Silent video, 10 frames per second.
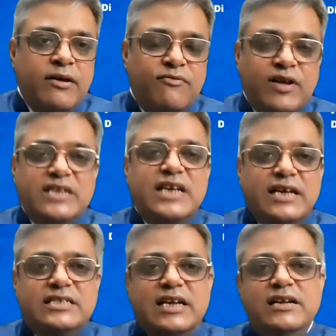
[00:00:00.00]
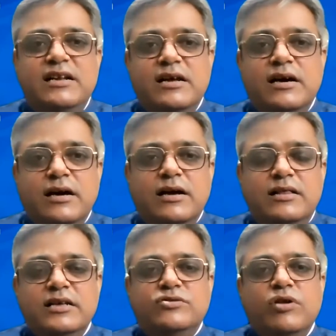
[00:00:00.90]
Friends, I said
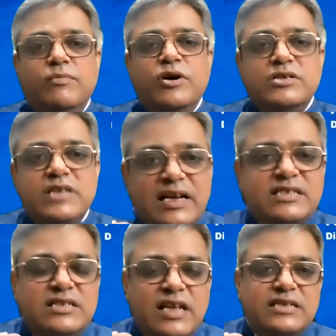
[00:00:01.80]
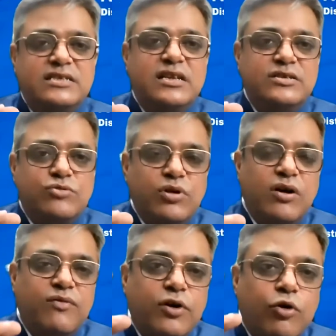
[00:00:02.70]
this story because that's the story
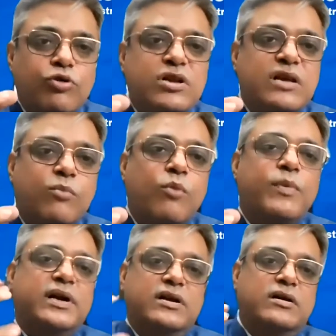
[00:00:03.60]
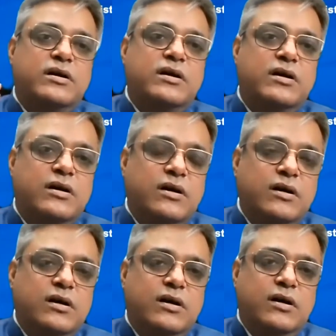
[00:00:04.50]
of a Rotary moment.
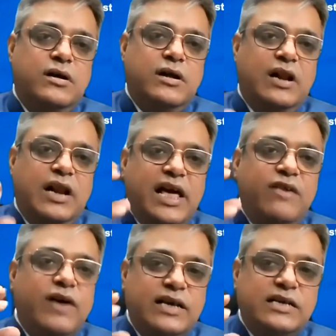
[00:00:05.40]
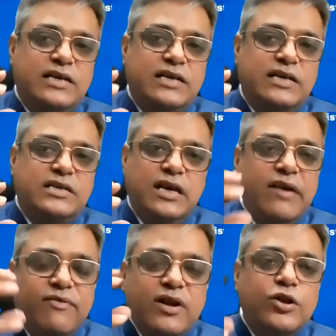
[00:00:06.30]
Likewise,
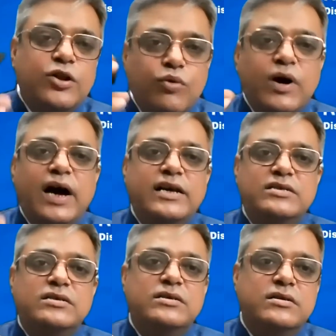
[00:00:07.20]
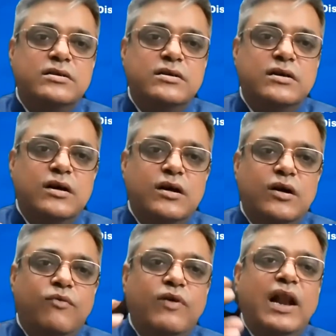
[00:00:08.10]
even you guys
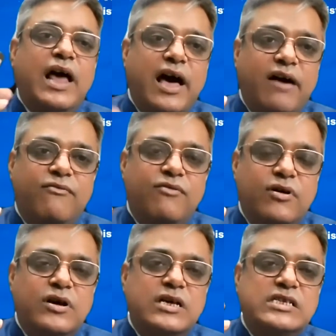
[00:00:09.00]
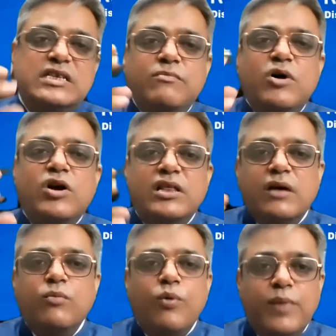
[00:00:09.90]
will have some or other
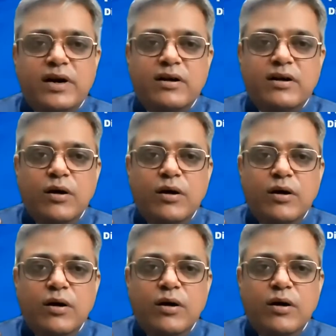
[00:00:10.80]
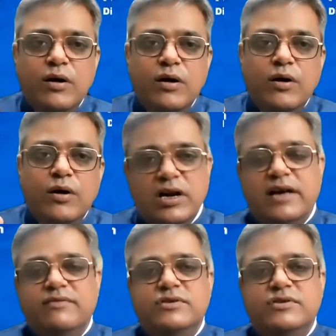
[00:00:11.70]
moment which will change your
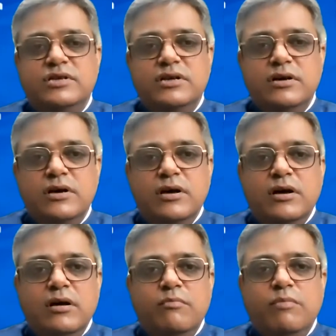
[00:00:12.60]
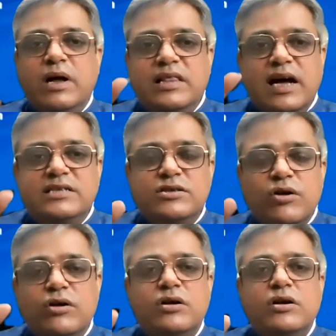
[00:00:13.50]
lives. But that's
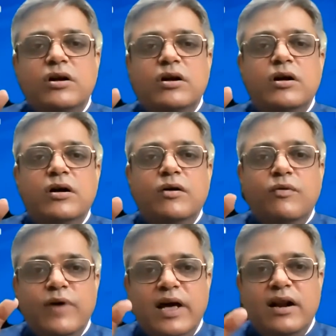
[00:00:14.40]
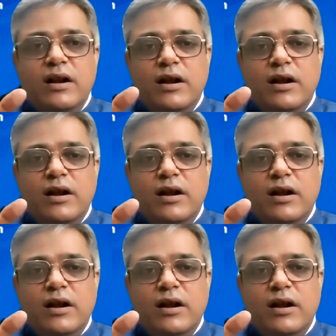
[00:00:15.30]
not where